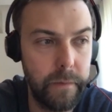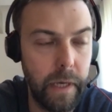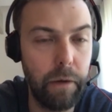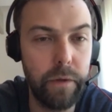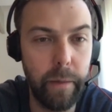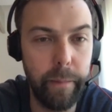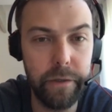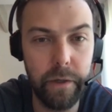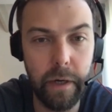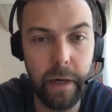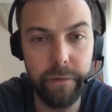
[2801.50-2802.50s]

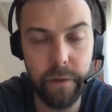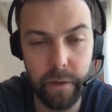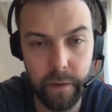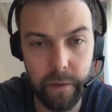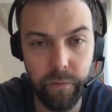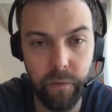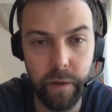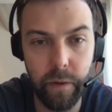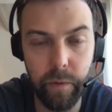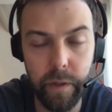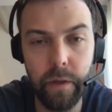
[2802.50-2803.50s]
countermeasure after
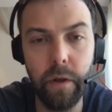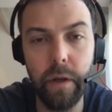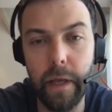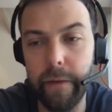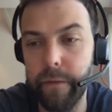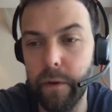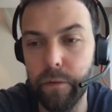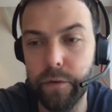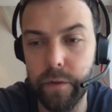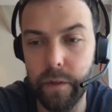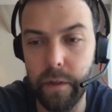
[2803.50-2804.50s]
Aforti. We did not have
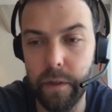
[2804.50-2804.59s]
those